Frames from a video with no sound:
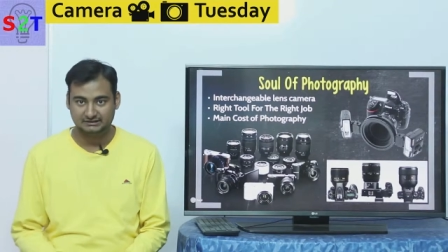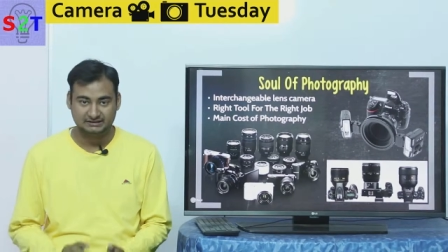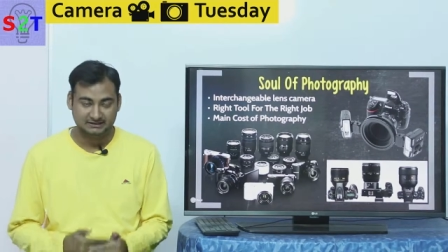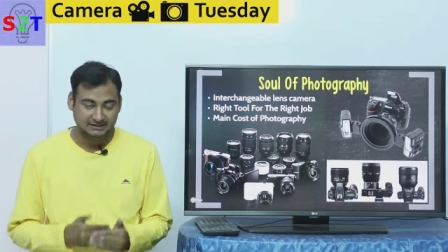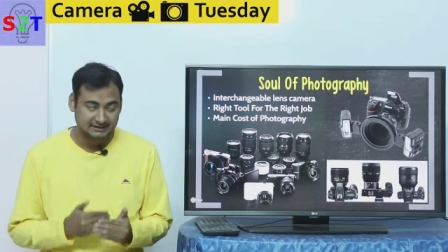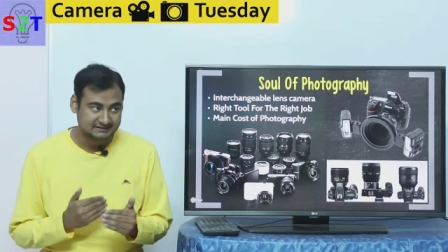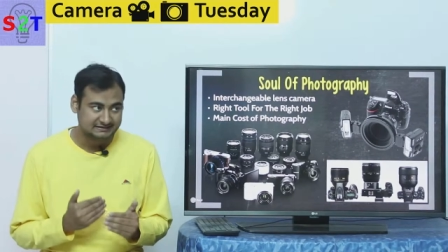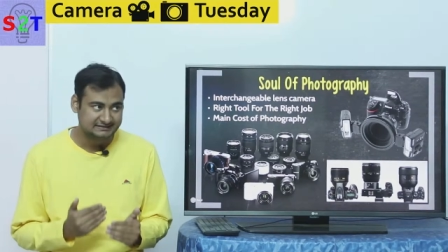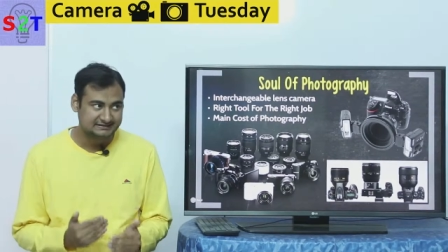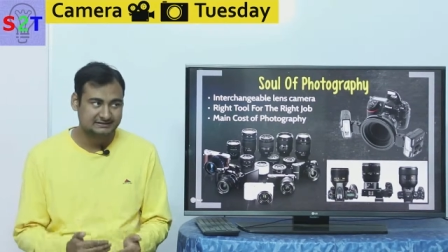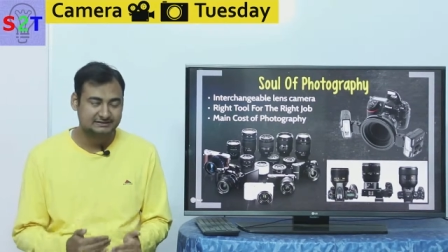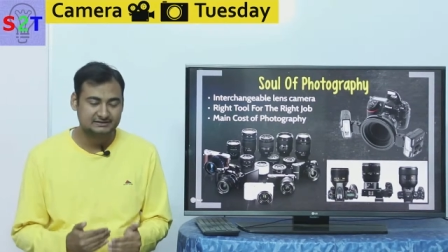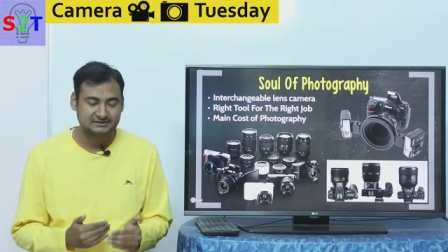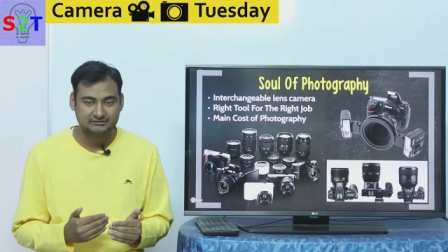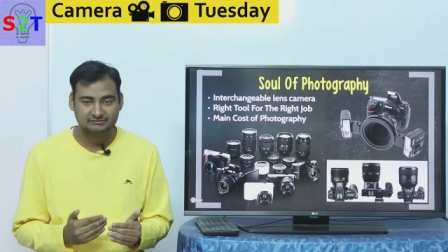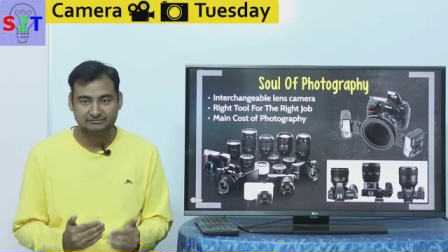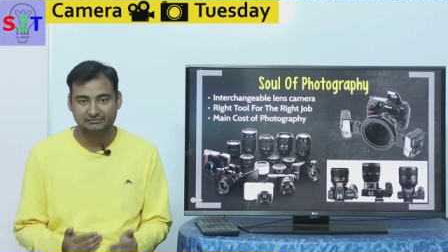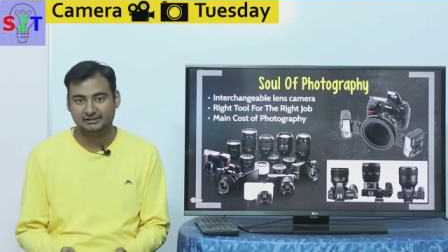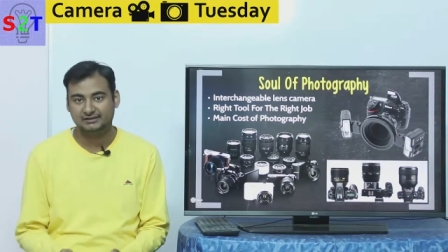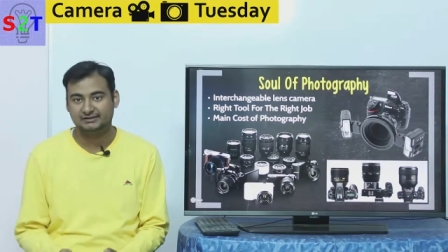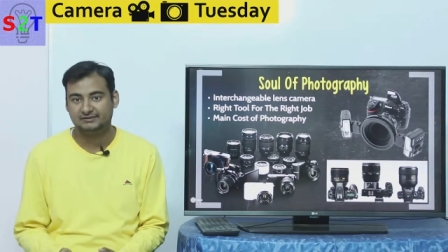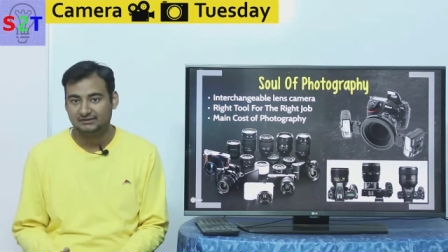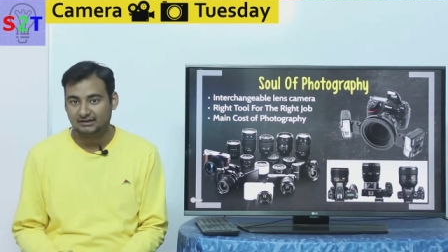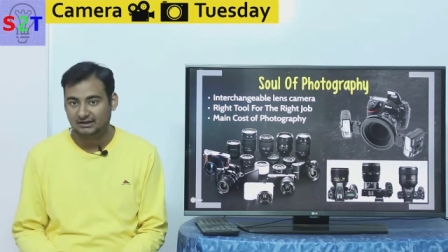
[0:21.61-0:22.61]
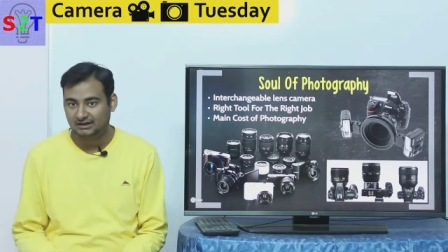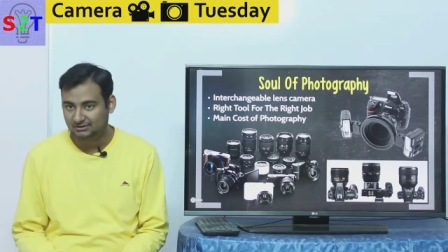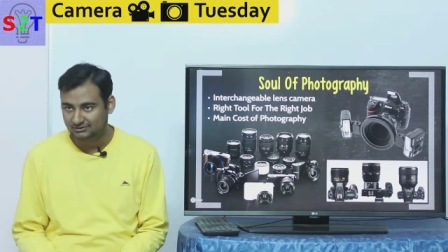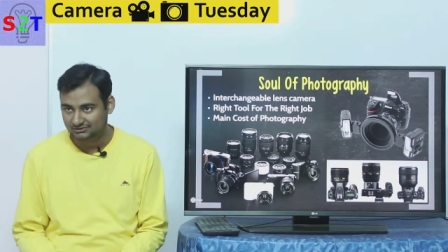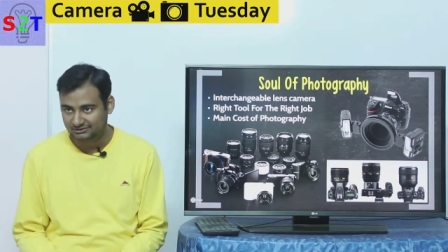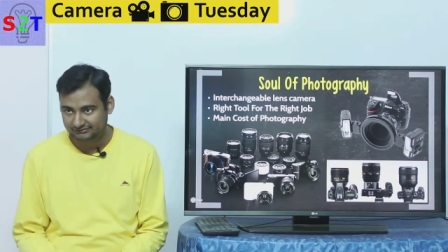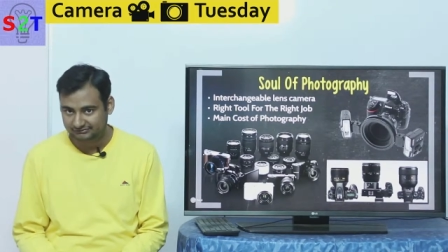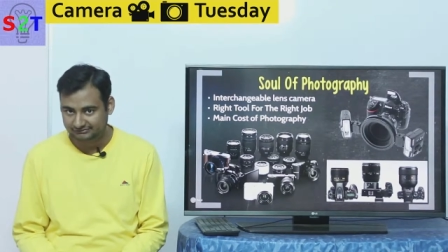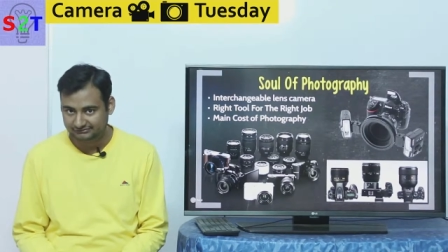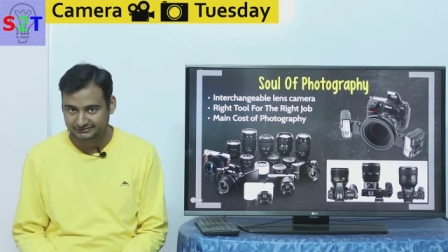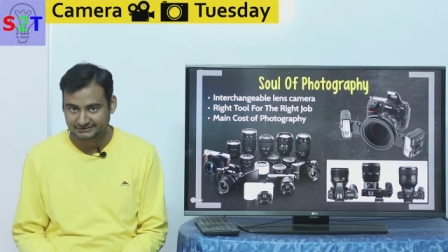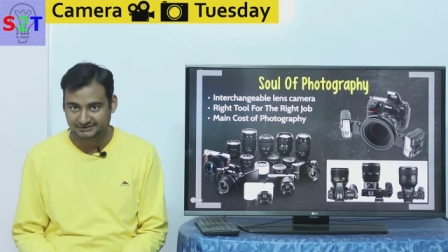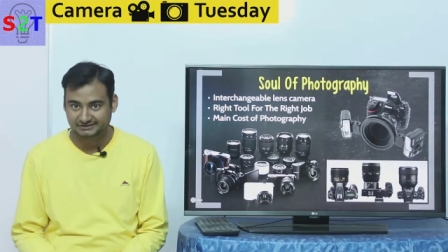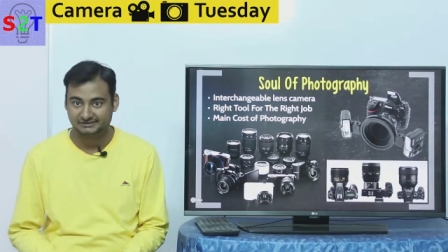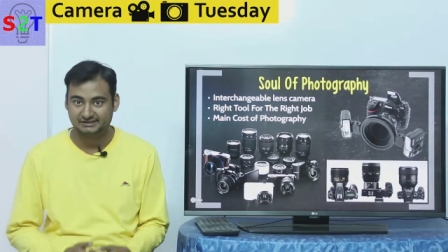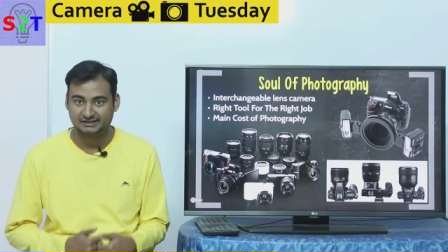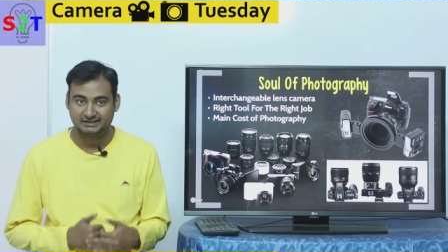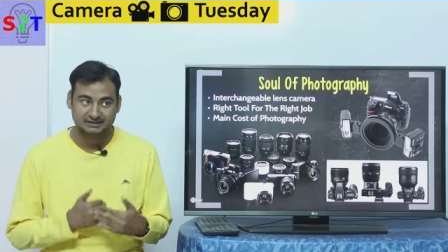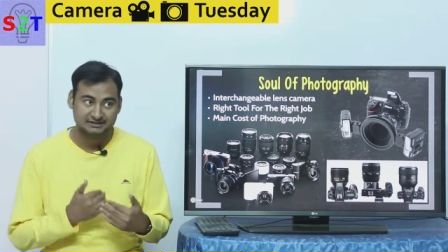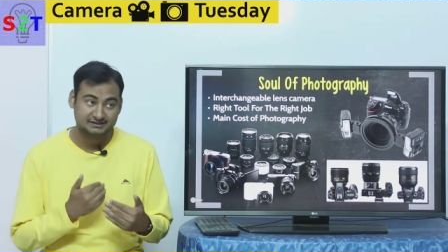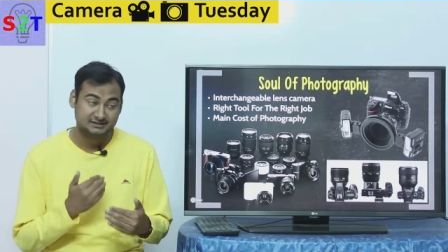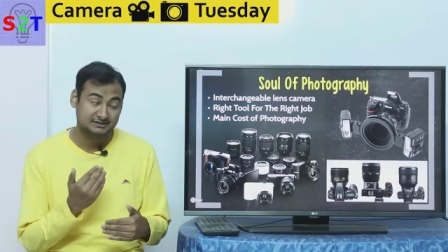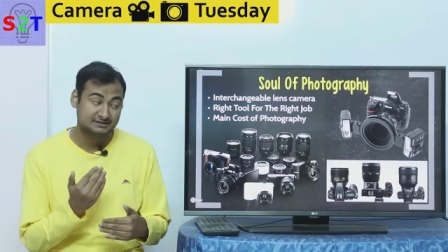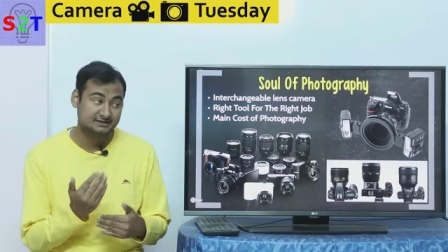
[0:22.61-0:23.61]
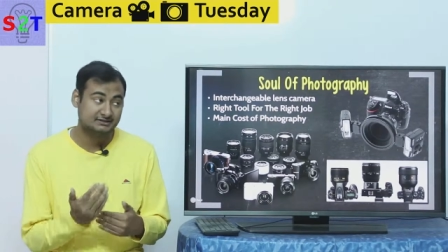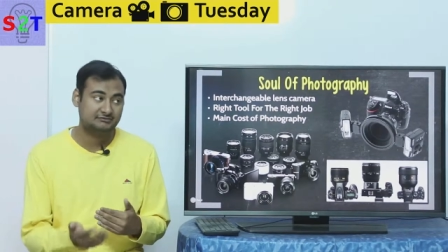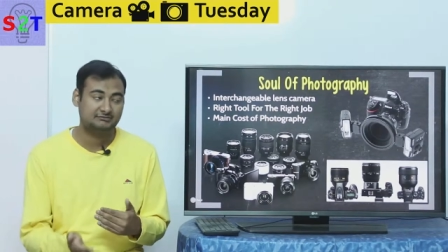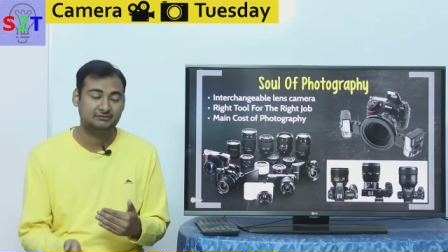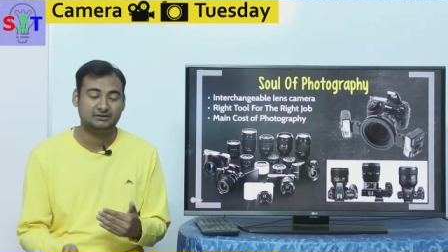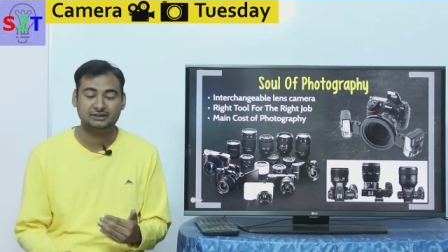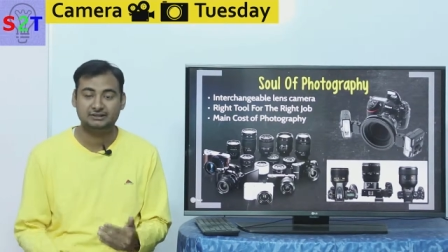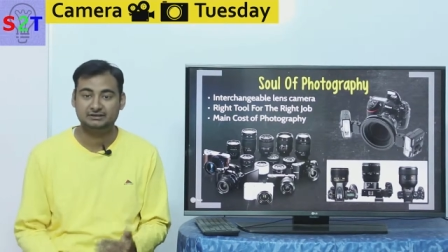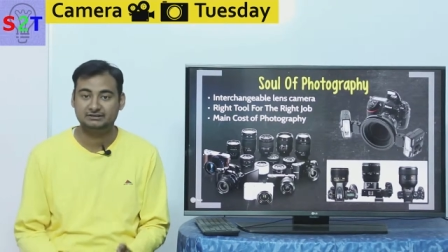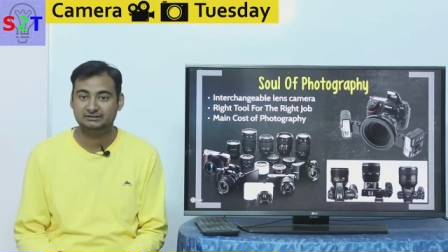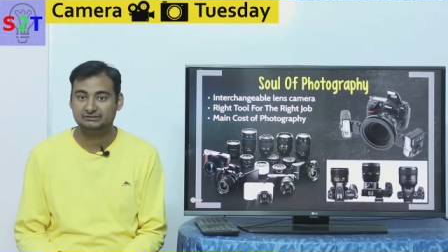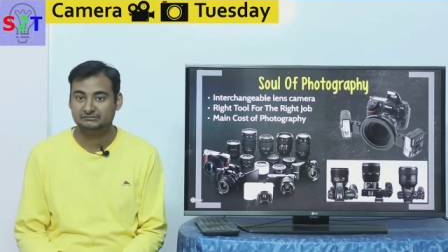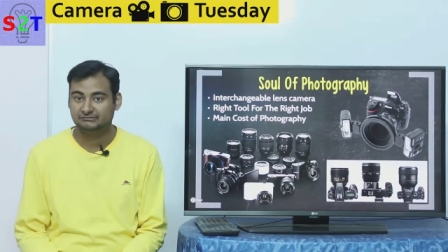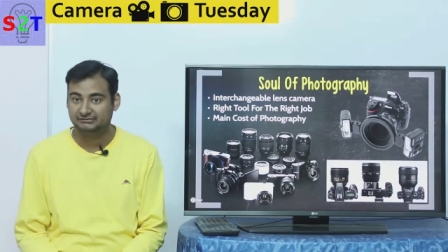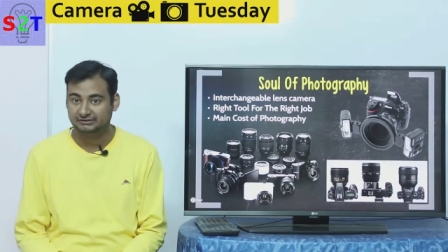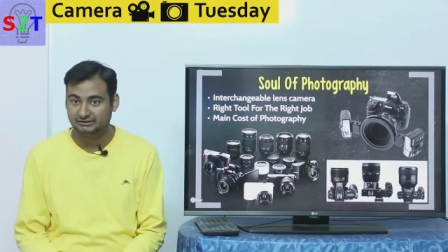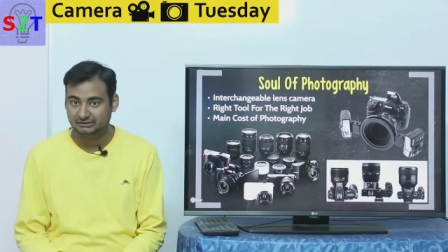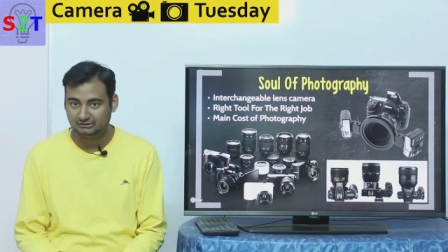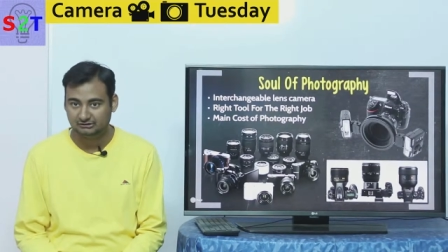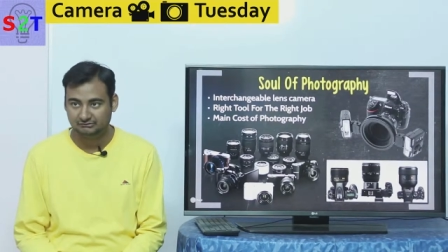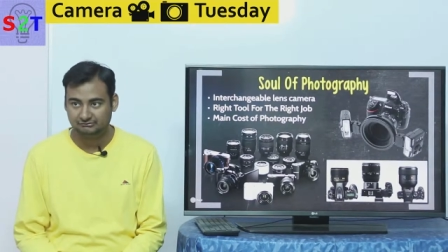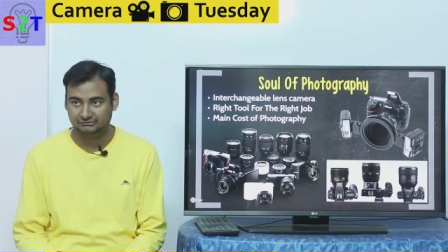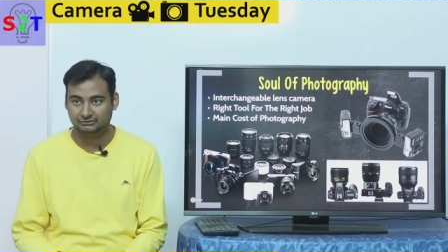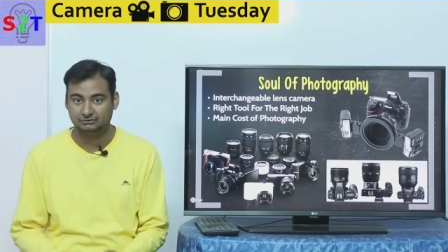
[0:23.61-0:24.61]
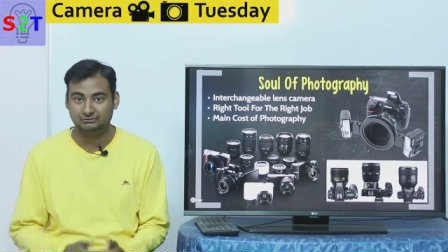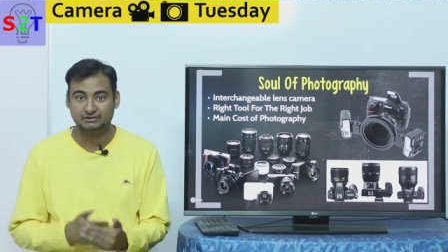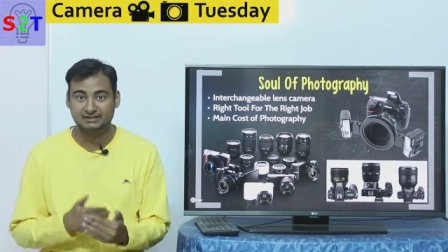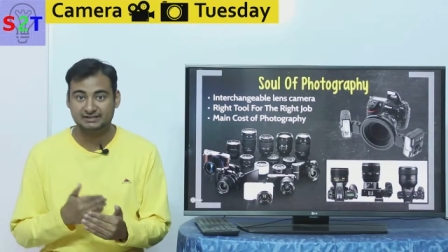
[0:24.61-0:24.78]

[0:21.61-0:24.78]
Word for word: Lenses define how it feels. Lenses define the field of view.